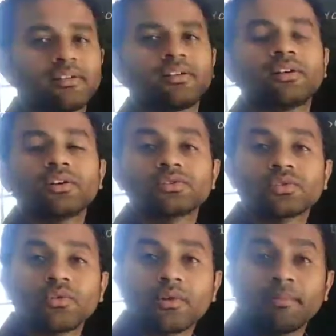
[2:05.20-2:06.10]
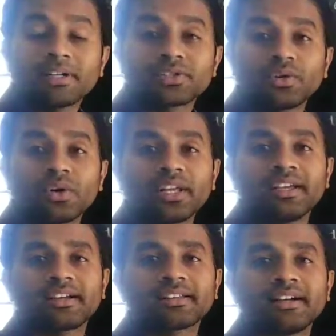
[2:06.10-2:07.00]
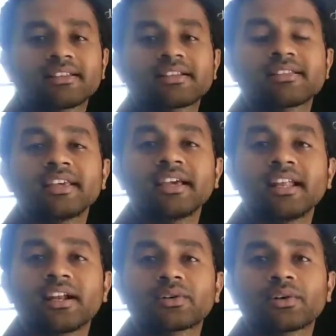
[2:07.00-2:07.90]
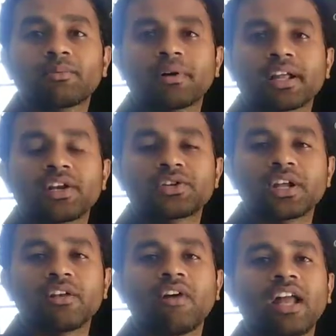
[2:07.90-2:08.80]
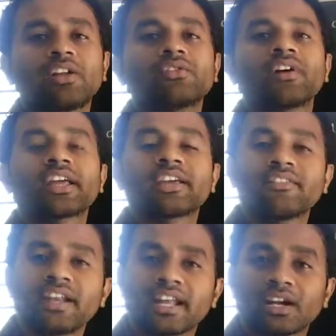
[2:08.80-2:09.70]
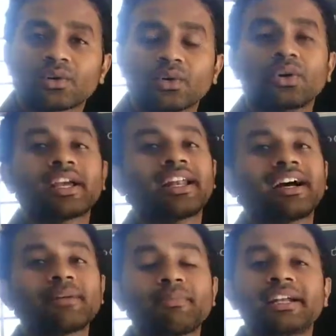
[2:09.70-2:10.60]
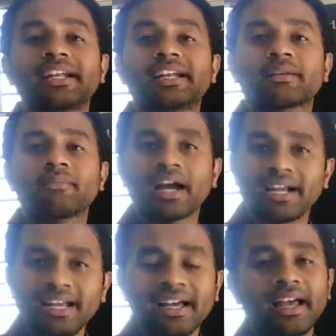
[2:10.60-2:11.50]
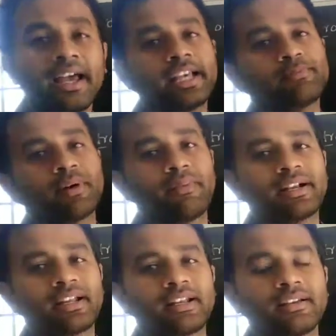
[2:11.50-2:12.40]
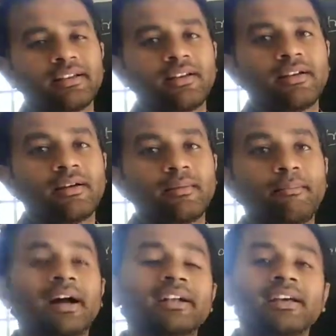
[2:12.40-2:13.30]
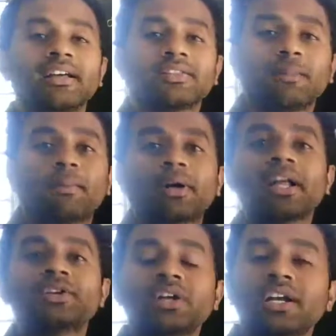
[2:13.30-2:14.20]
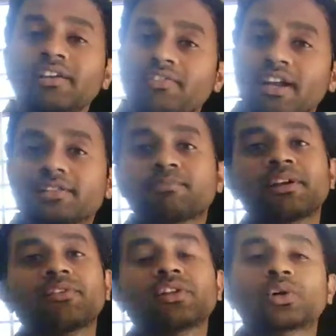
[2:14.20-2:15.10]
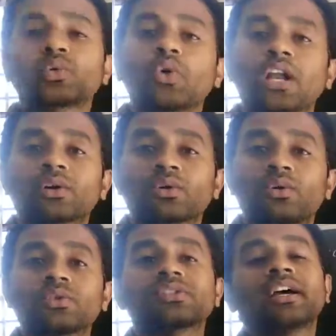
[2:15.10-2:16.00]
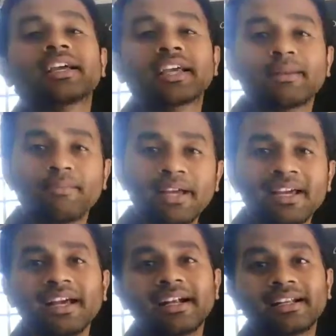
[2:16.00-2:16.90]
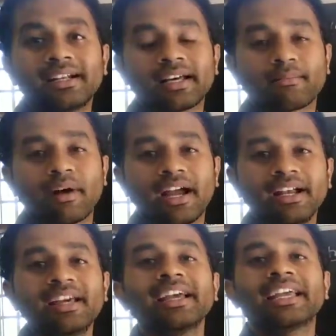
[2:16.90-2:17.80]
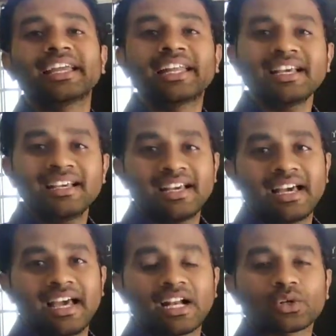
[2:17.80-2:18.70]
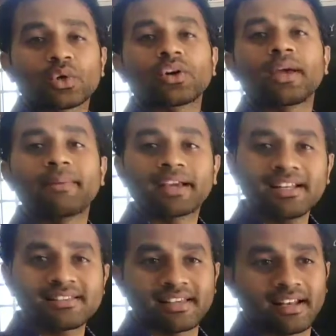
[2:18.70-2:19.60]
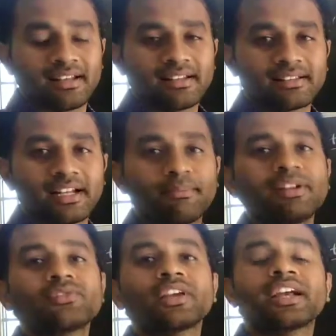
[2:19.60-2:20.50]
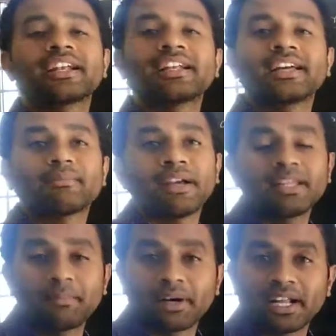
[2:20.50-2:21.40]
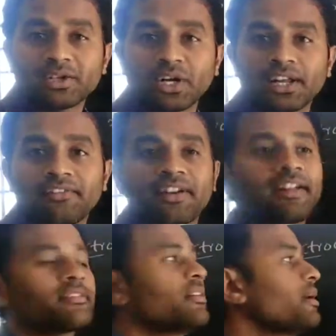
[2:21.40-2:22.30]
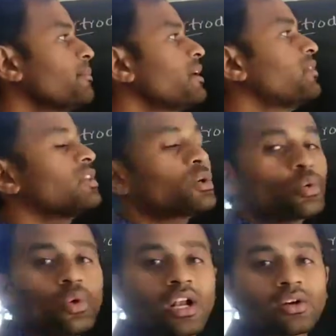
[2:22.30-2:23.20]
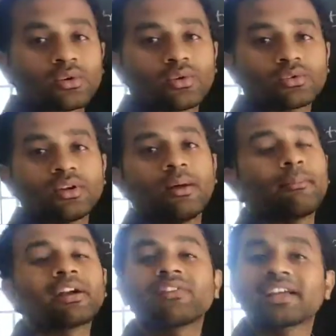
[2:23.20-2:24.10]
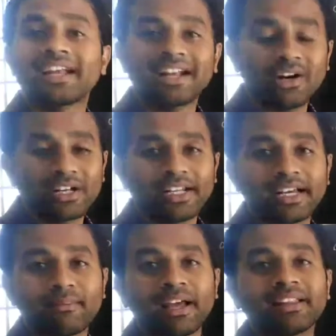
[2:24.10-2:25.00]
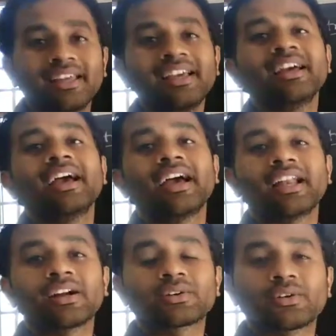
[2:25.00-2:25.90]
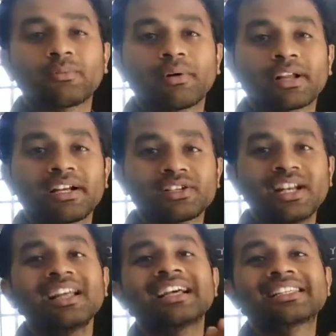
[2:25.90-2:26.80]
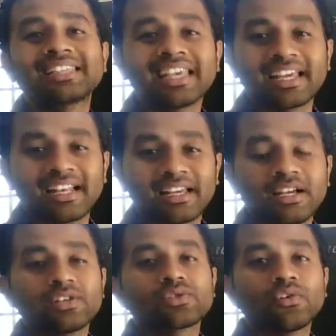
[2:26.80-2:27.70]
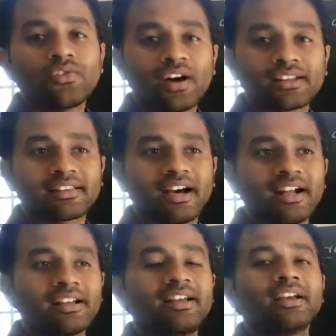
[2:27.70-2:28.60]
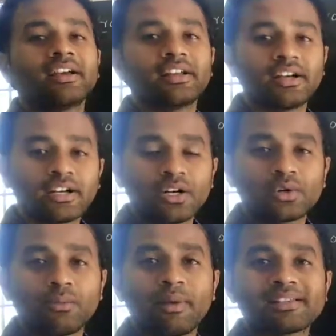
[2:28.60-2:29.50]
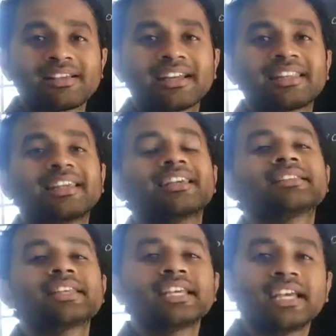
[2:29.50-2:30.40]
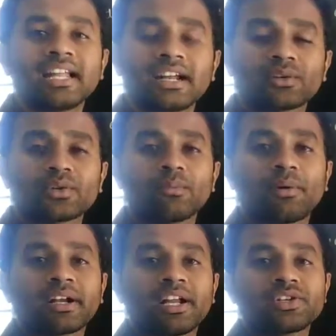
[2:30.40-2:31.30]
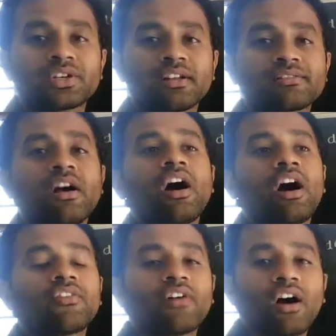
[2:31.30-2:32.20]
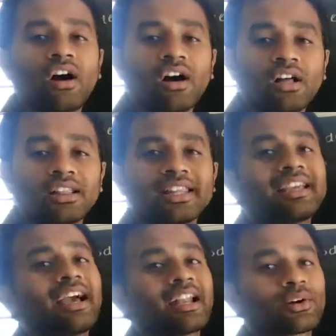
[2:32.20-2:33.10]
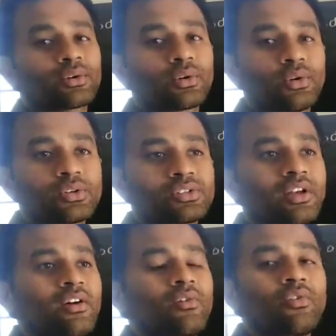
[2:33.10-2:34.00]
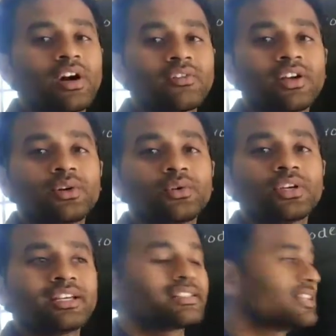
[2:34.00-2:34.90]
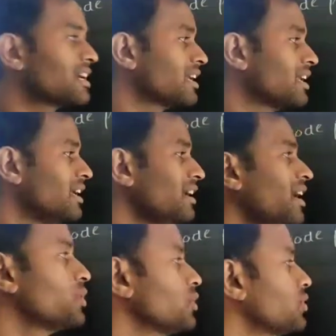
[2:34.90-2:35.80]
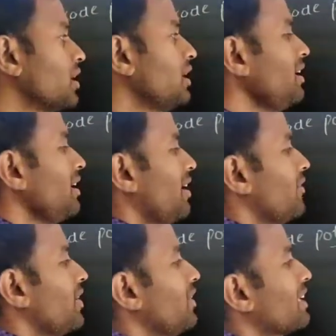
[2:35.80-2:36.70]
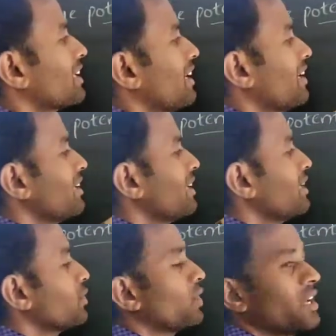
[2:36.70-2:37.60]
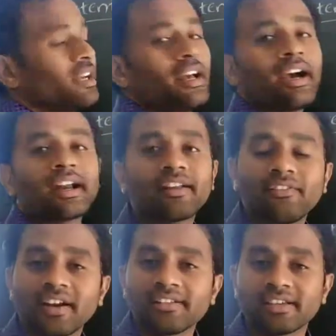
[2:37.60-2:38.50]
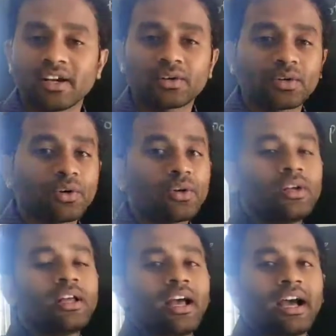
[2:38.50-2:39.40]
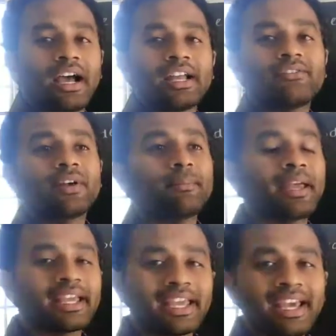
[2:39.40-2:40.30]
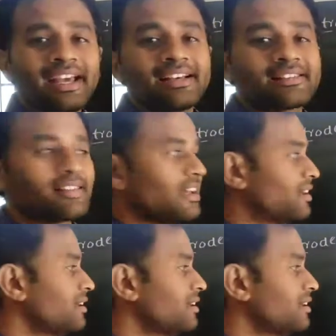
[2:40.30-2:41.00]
Right? So we must note here that the single electrode potential value for a given electrode cannot be determined experimentally. But the potential difference between the two electrodes can be determined in a electrochemical cell. That means we can determine the potential difference between the two electrodes, but we cannot determine the electrode potential singly. So for that, in order to measure the single electrode potentials of all the electrodes, what we do is usually we will connect it to a reference electrode and we make a cell.